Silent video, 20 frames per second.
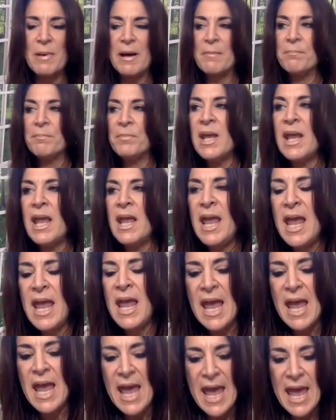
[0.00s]
about.
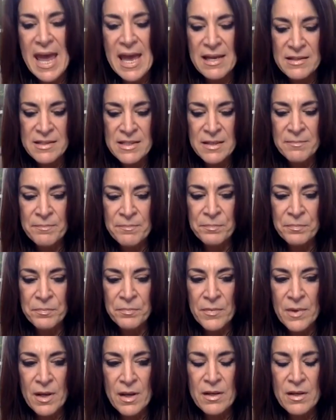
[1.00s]
And
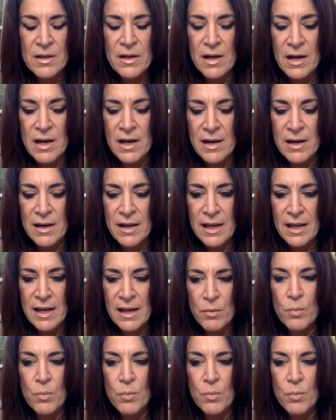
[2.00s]
I